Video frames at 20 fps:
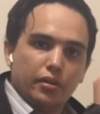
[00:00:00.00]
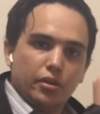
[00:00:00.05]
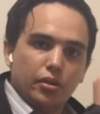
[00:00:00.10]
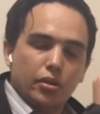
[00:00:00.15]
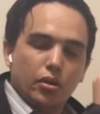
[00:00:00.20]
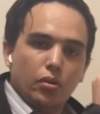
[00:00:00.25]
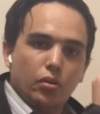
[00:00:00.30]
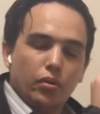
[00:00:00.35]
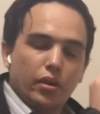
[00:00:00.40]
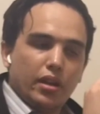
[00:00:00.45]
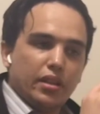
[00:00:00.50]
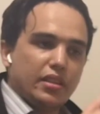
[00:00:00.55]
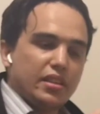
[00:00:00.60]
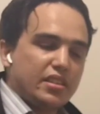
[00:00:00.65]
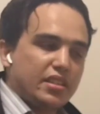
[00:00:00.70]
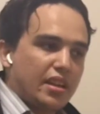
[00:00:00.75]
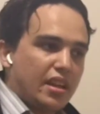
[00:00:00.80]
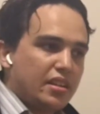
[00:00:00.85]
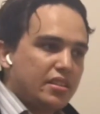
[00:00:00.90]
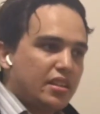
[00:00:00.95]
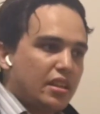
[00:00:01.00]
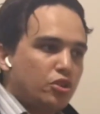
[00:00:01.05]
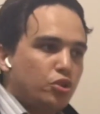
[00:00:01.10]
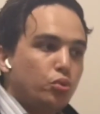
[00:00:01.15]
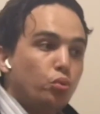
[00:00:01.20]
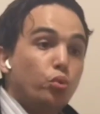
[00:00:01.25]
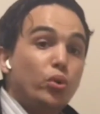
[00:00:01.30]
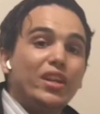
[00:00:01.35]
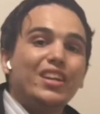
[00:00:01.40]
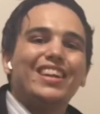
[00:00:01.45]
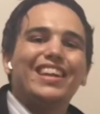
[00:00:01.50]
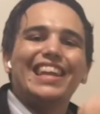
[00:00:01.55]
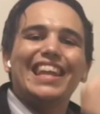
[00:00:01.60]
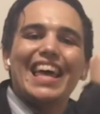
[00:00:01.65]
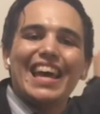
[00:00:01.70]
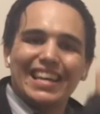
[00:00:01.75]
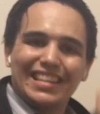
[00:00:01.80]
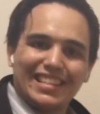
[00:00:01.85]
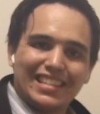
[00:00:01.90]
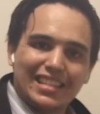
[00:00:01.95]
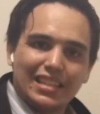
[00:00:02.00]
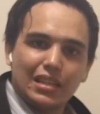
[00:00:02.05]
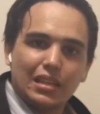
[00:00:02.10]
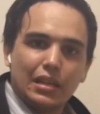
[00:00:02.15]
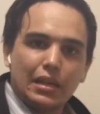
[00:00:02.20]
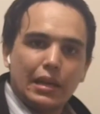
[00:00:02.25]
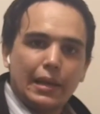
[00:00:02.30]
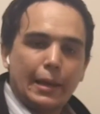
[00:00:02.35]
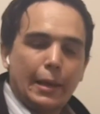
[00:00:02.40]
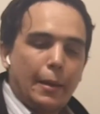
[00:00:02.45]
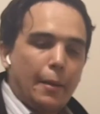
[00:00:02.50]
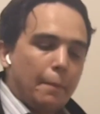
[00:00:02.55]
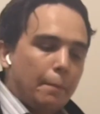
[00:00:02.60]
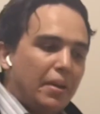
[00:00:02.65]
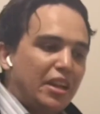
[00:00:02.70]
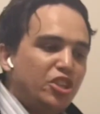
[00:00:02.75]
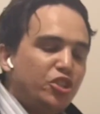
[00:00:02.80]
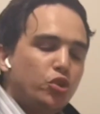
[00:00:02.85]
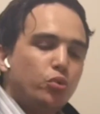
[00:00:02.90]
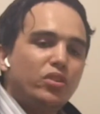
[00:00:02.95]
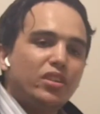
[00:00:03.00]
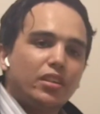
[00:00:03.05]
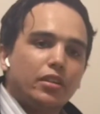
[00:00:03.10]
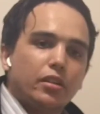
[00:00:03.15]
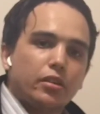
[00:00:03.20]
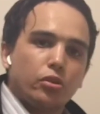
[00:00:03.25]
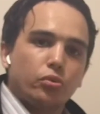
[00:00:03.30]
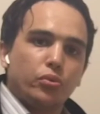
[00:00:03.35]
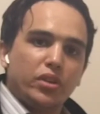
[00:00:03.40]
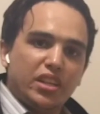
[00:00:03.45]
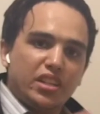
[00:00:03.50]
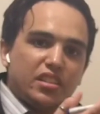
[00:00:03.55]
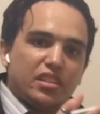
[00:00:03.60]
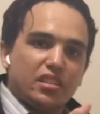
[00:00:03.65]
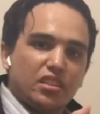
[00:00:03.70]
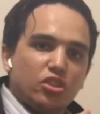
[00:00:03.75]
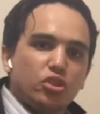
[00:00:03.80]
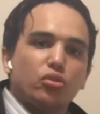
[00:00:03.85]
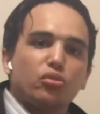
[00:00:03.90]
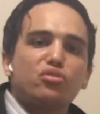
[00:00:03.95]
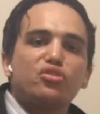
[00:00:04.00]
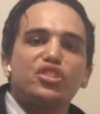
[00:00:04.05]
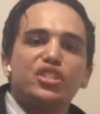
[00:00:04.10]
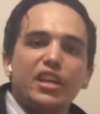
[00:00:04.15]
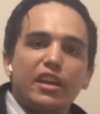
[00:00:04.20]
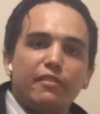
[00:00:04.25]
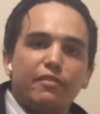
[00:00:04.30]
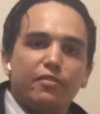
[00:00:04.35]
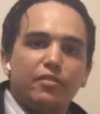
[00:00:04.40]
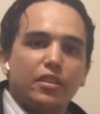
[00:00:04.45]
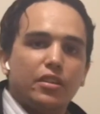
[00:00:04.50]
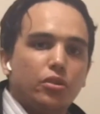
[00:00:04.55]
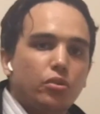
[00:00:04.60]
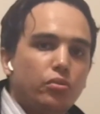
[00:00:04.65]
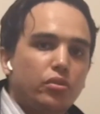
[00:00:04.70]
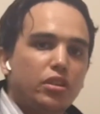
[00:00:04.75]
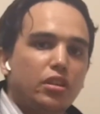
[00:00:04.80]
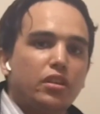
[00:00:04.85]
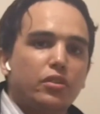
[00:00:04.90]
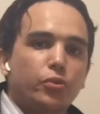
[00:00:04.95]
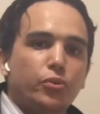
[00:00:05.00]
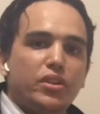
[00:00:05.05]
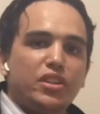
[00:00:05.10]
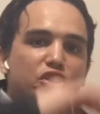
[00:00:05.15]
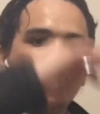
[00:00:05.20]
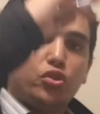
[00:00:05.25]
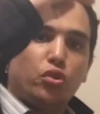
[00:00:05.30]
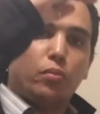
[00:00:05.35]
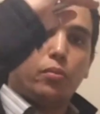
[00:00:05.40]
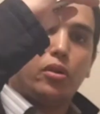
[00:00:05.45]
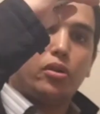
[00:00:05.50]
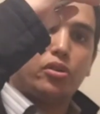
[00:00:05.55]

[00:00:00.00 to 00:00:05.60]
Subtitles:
you know, in the sense that you win less, but you increase your safety, you increase your